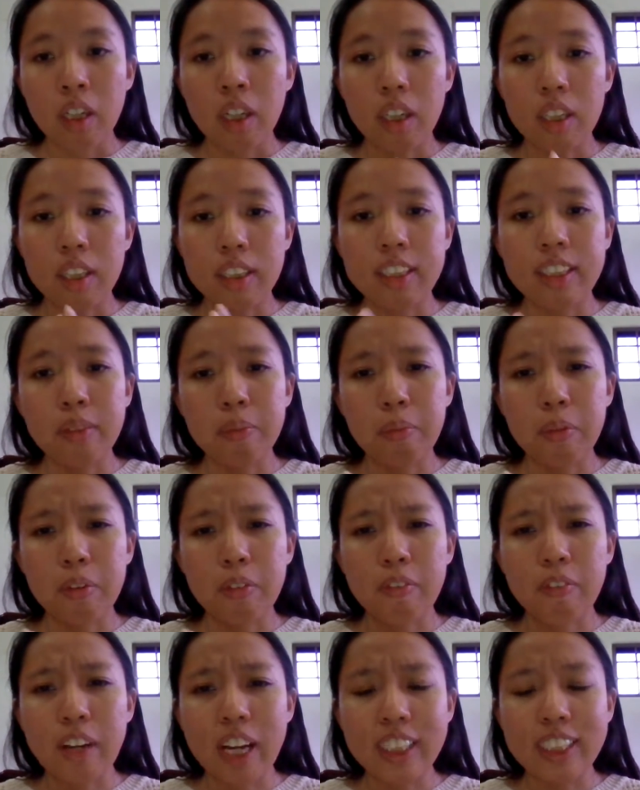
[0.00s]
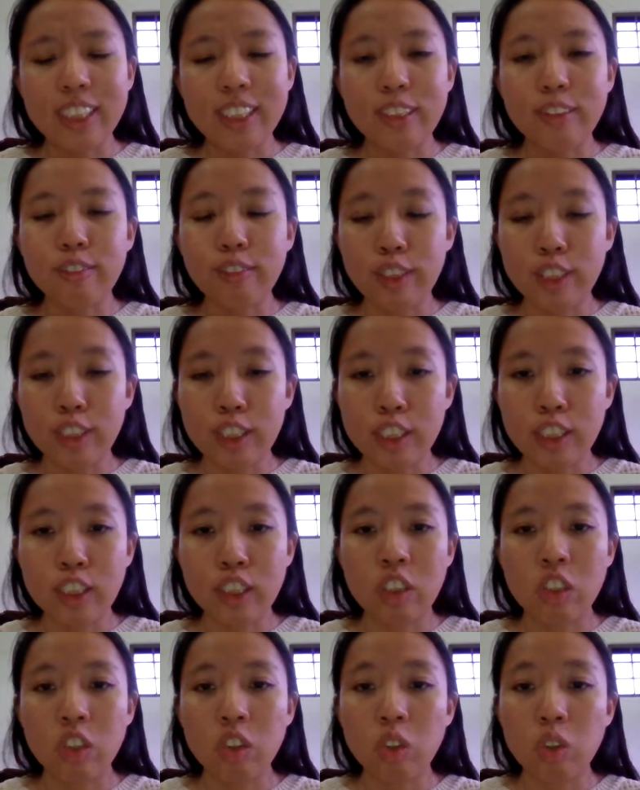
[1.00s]
It provides a
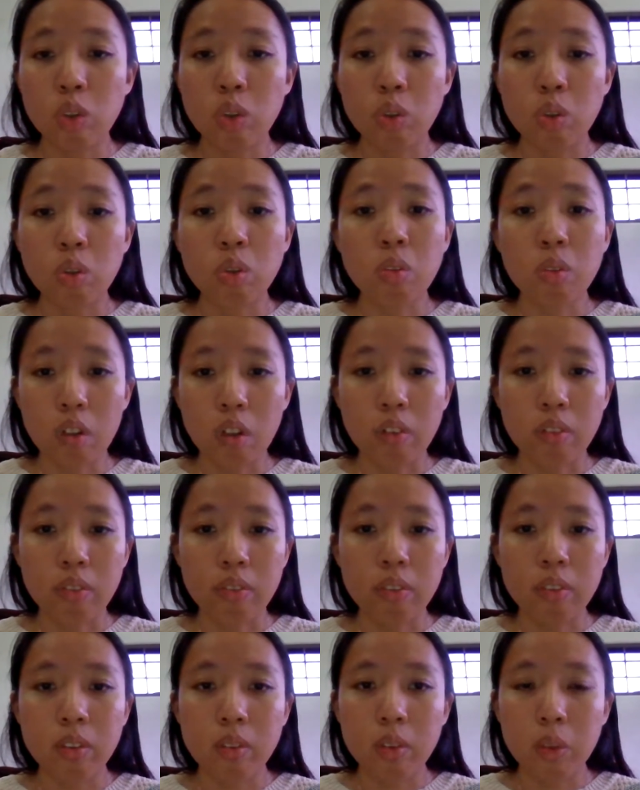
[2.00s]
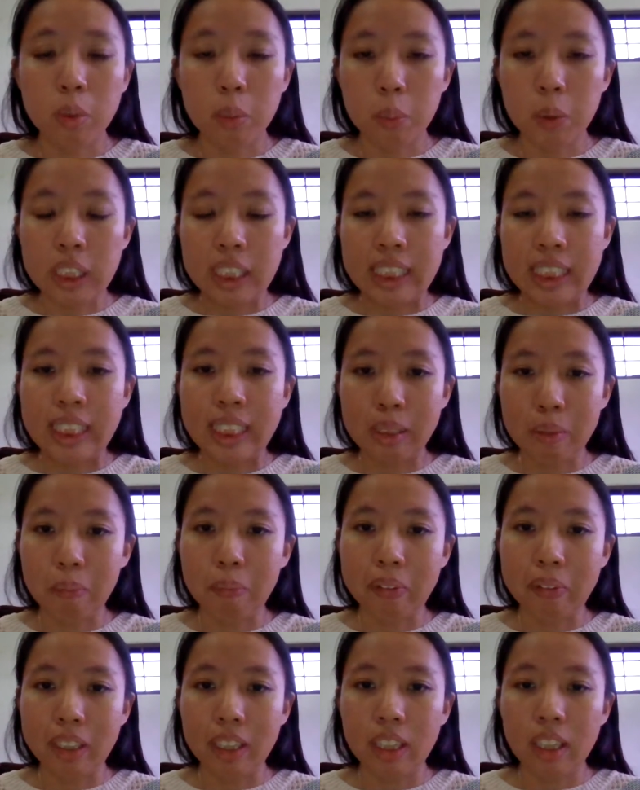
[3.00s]
resistance to growth, to put it
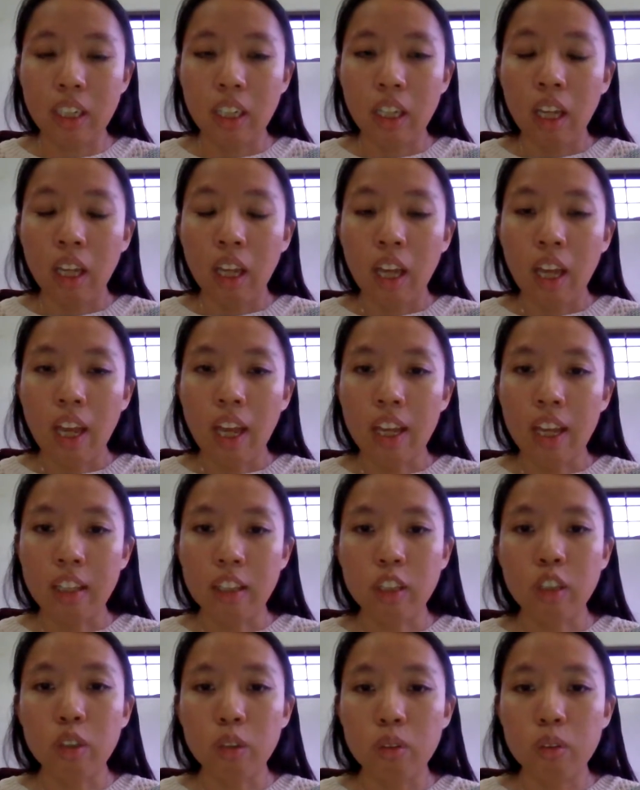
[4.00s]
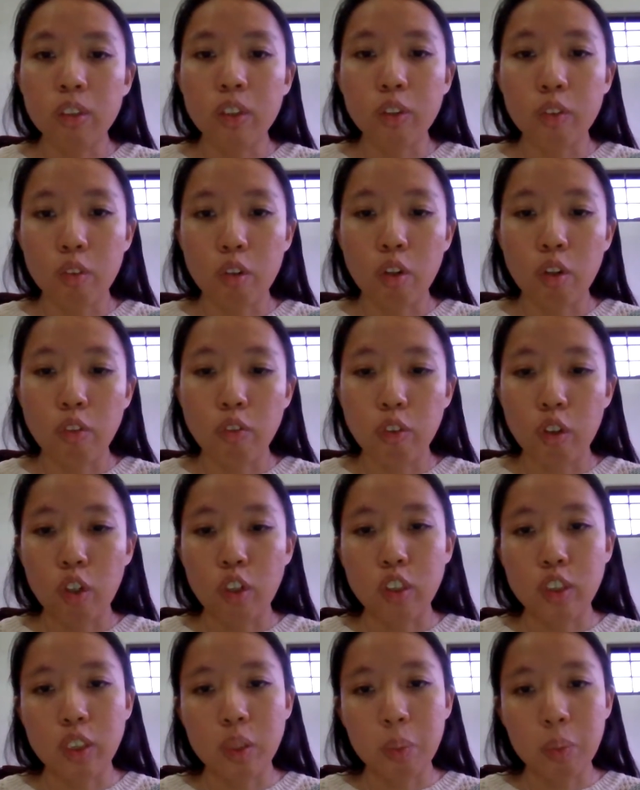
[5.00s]
simply, and including growth
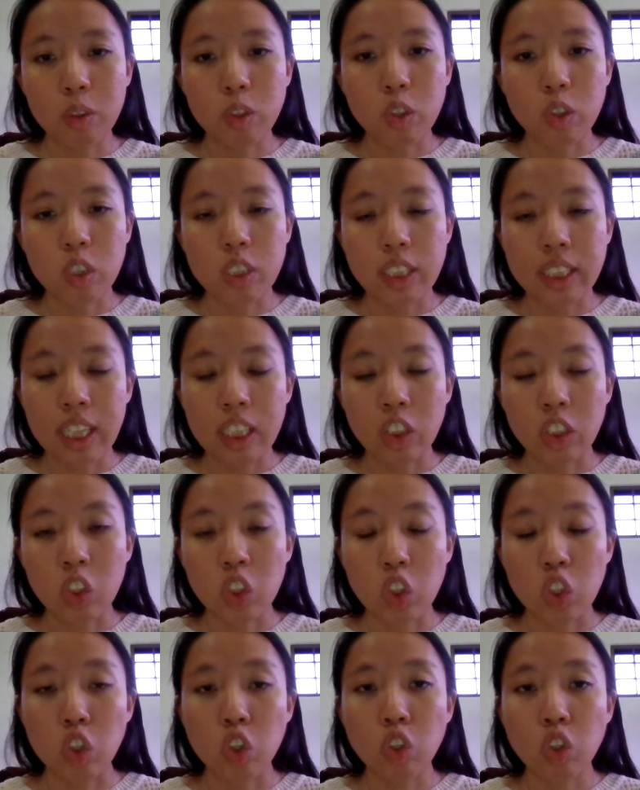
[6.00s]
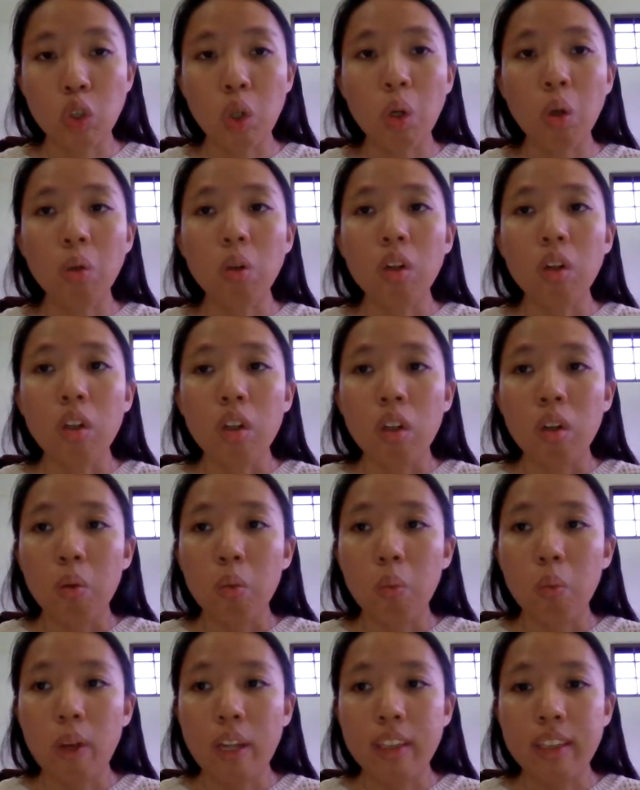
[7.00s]
on spiritual ascension. So
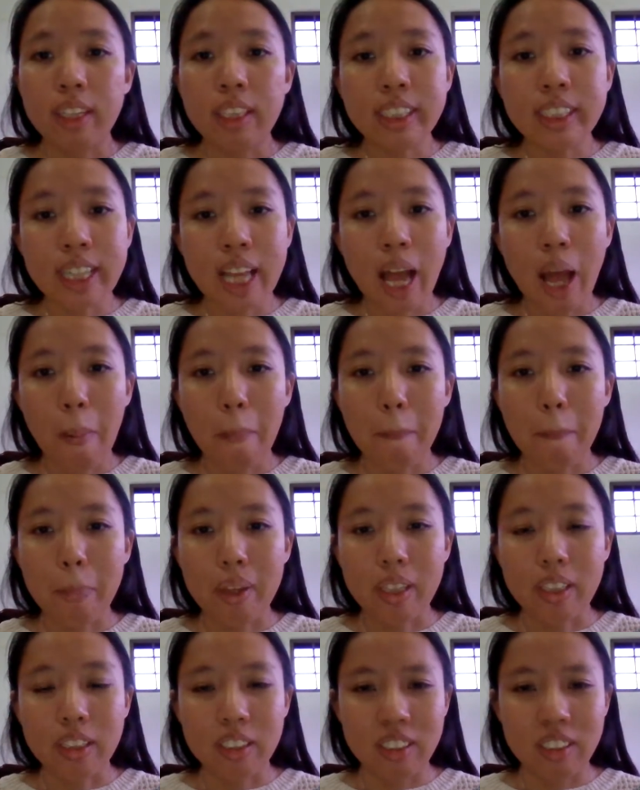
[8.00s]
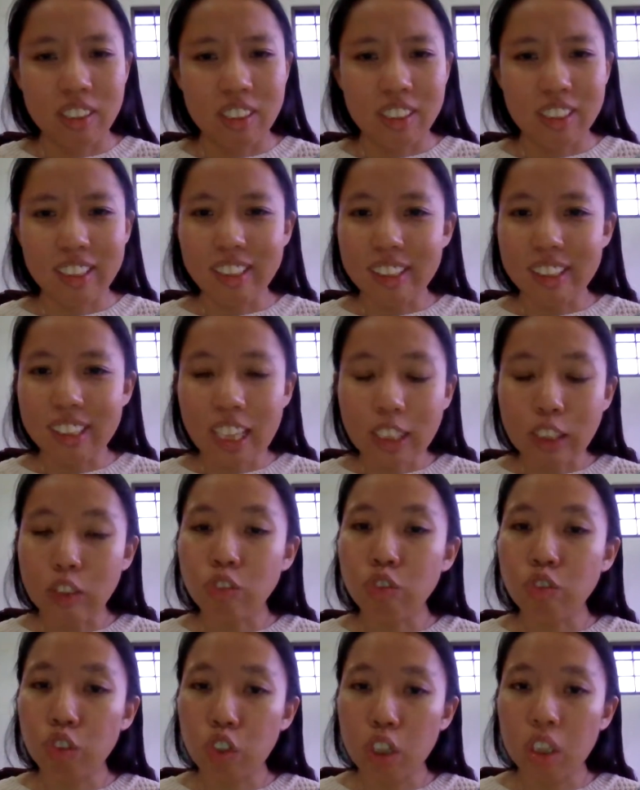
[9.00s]
when this happens, it
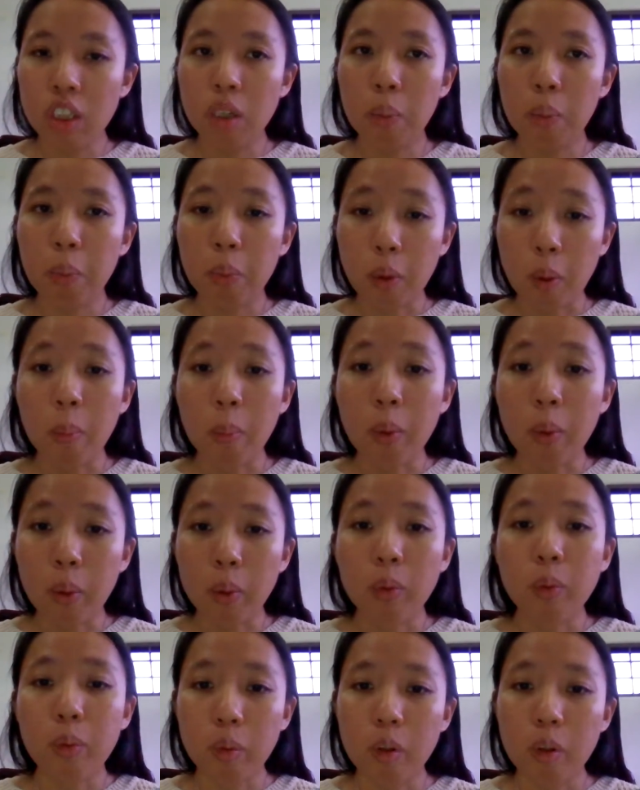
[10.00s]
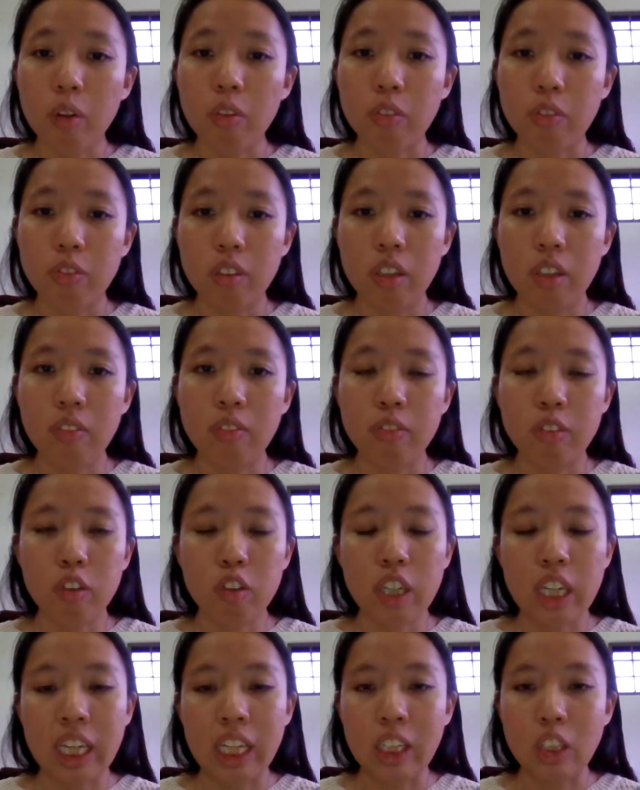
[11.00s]
doesn't really promote growth, if you
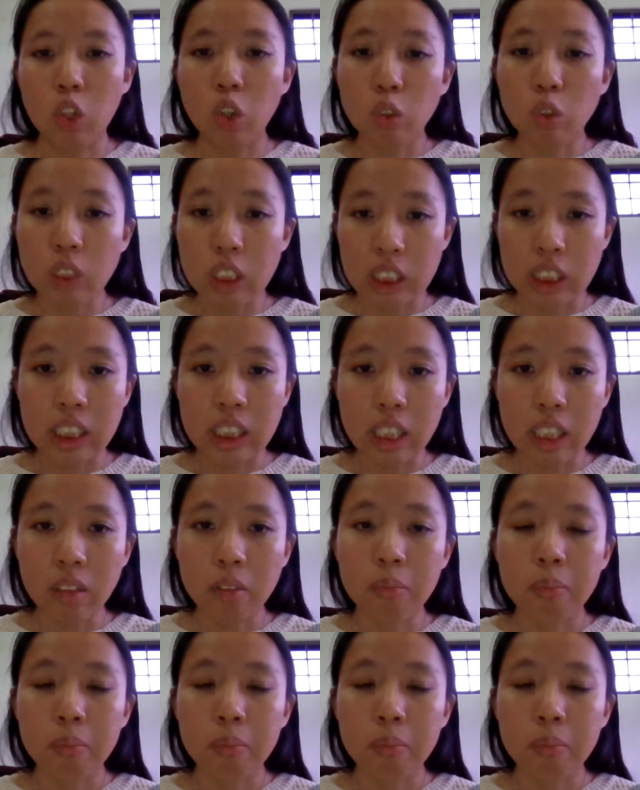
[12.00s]
can notice it.